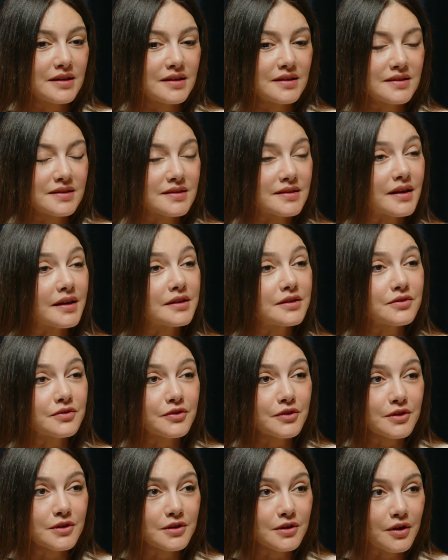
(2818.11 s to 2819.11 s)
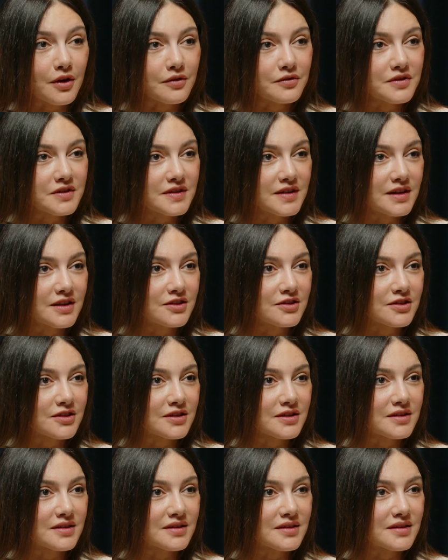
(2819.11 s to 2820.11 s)
insightful
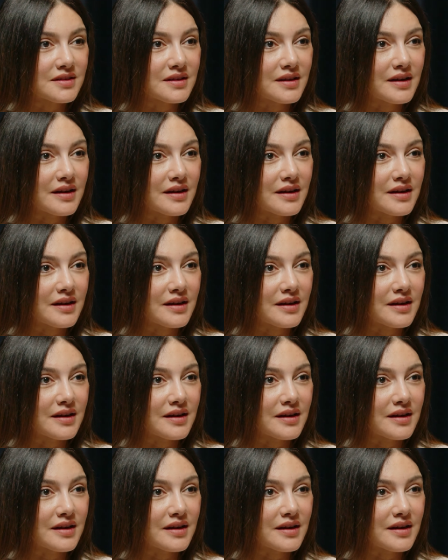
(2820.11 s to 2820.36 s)
conversation.